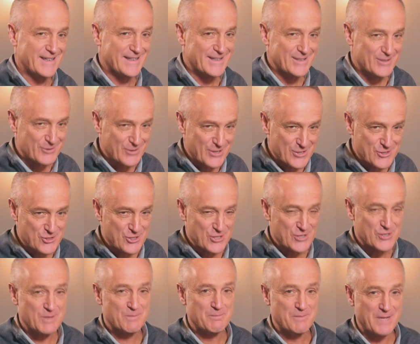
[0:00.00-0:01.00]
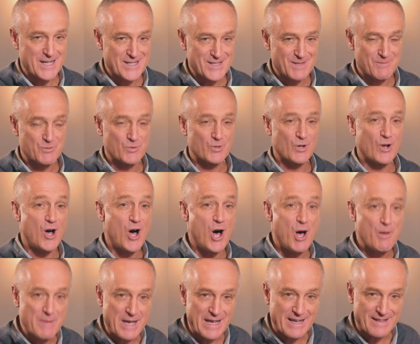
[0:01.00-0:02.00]
Christians, and Muslims would
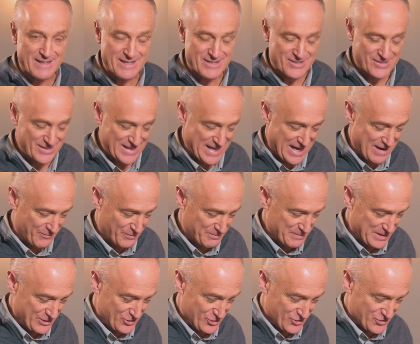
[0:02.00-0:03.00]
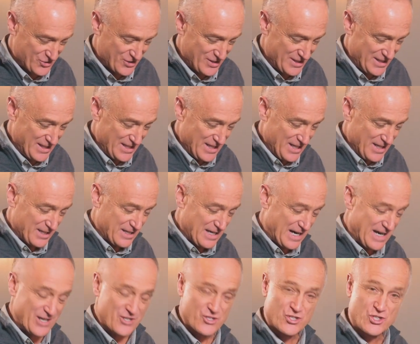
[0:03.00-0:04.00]
all make these affirmations.
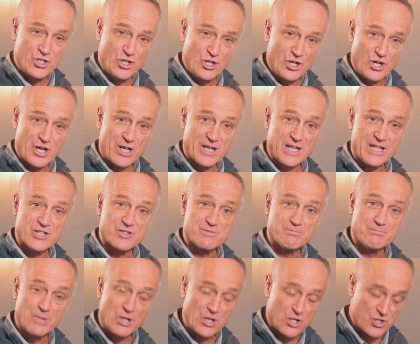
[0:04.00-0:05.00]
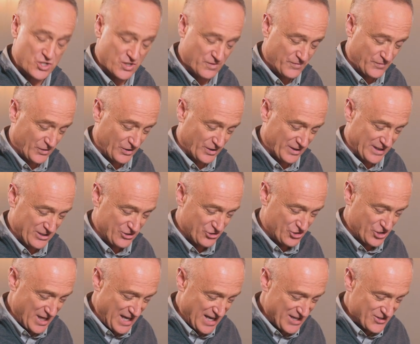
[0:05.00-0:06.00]
God is good, he is merciful and
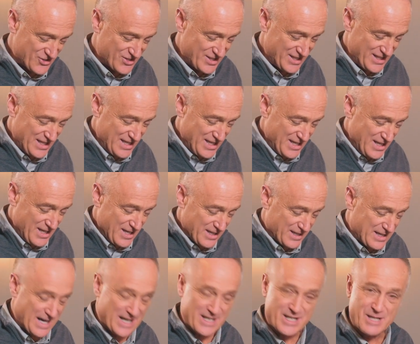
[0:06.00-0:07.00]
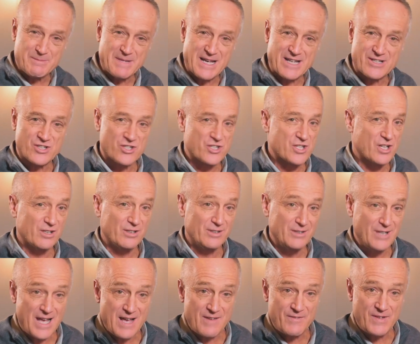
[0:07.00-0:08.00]
just. God commands us to
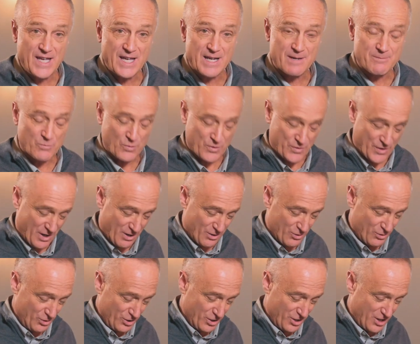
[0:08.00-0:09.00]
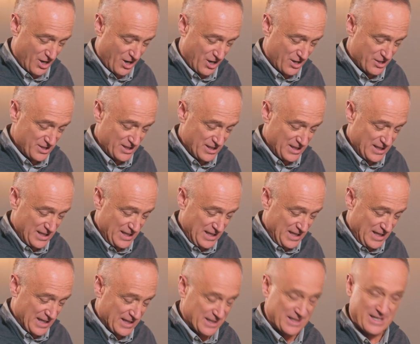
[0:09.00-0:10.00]
love him with our whole heart,
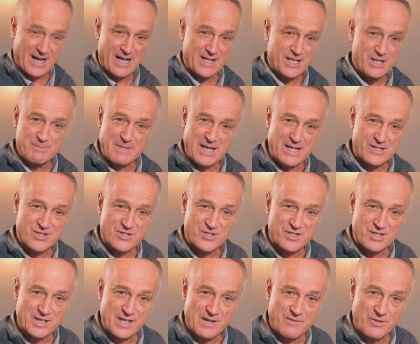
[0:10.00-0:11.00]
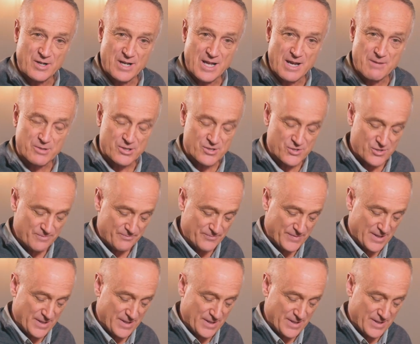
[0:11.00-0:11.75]
and God commands us to love our neighbors.